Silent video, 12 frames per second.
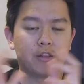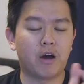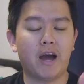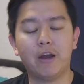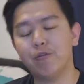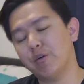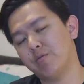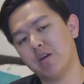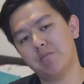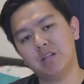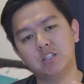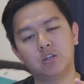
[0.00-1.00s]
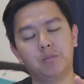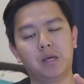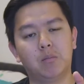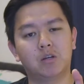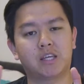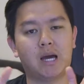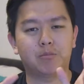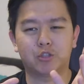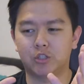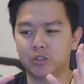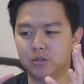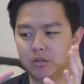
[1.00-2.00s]
The higher frame rate means you'll be able to
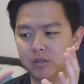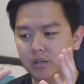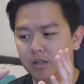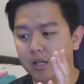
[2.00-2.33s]
capture